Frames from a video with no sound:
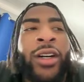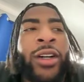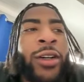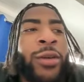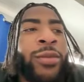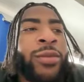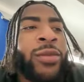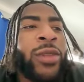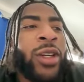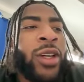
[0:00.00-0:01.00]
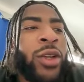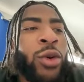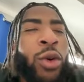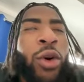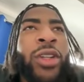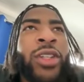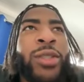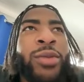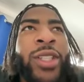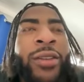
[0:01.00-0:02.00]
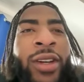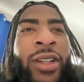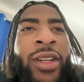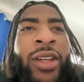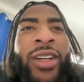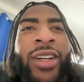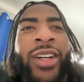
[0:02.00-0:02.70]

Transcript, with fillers: Um, New Orleans specifically,